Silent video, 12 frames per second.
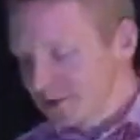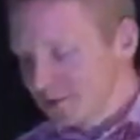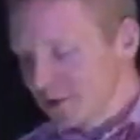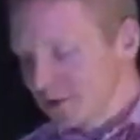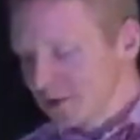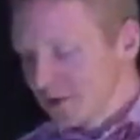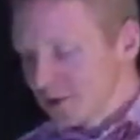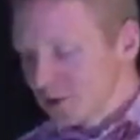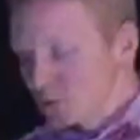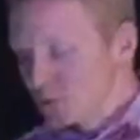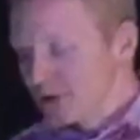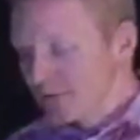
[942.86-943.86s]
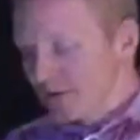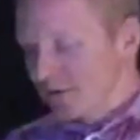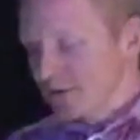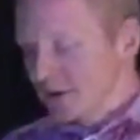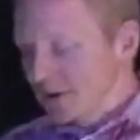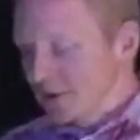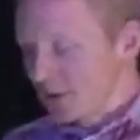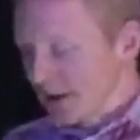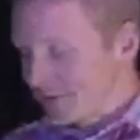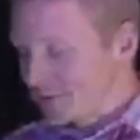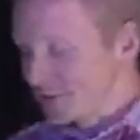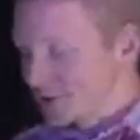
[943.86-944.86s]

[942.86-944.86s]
Well, you give everything you have to your